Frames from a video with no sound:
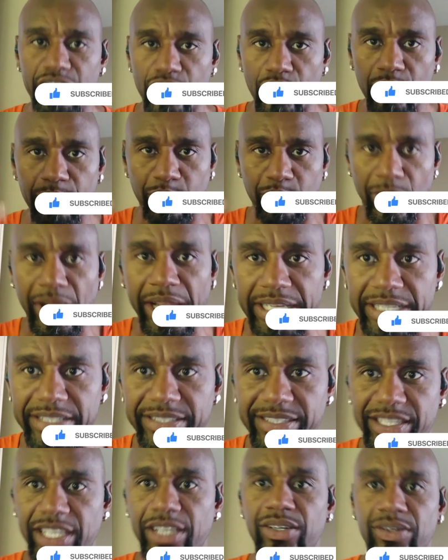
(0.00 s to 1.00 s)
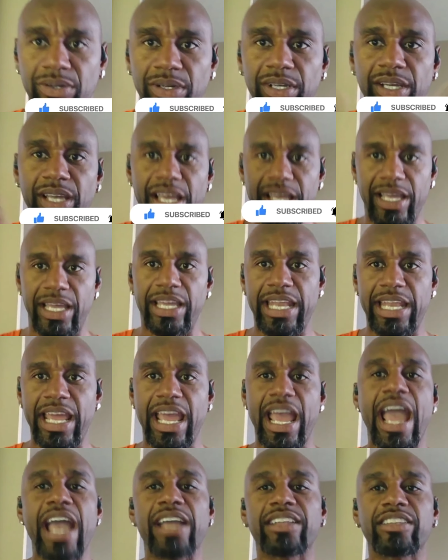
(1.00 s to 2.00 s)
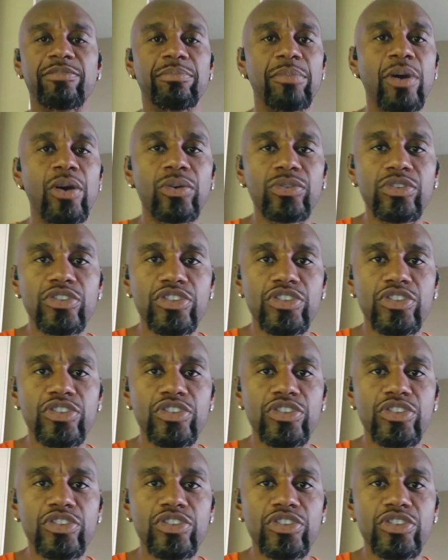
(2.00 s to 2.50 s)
Your brain is still in that active mode.